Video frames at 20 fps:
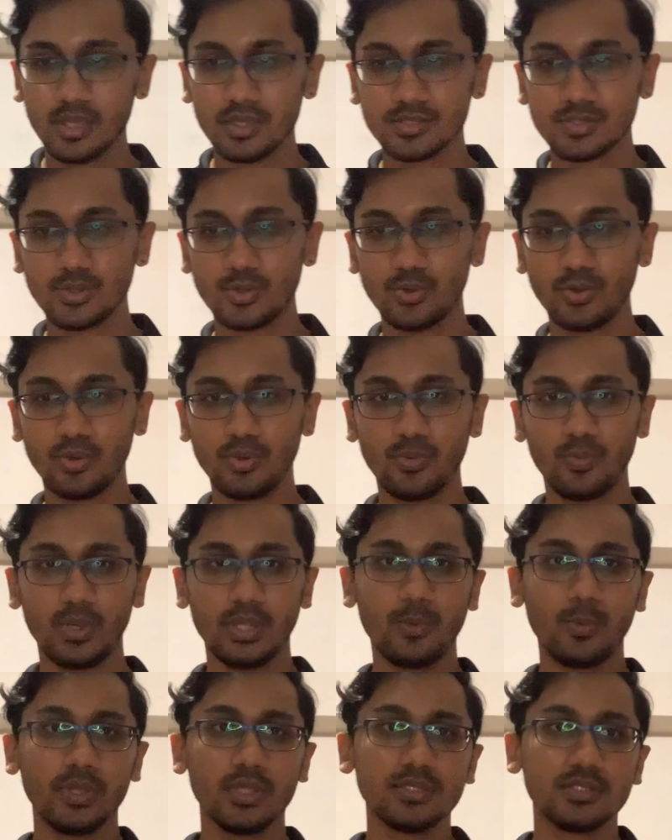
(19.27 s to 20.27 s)
So
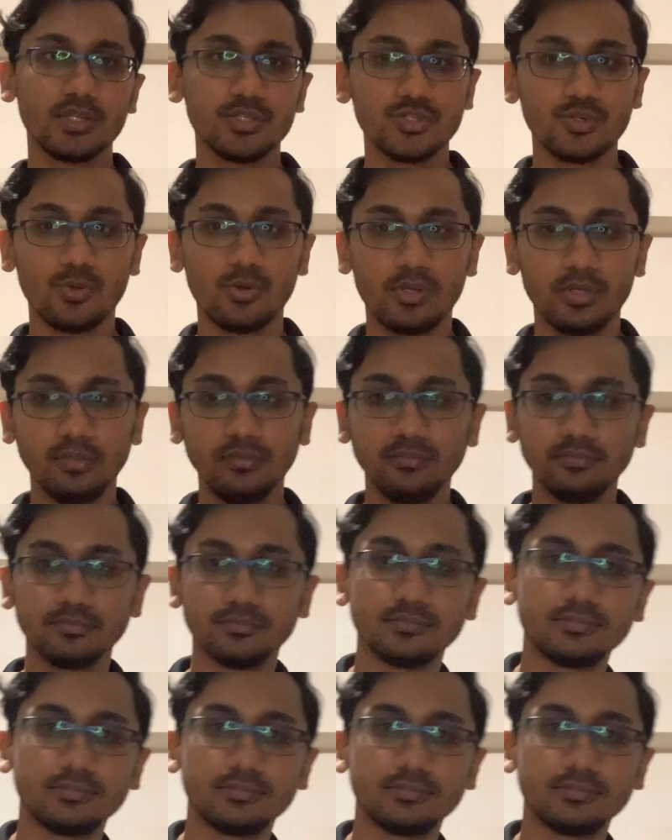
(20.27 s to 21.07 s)
what I want to touch on,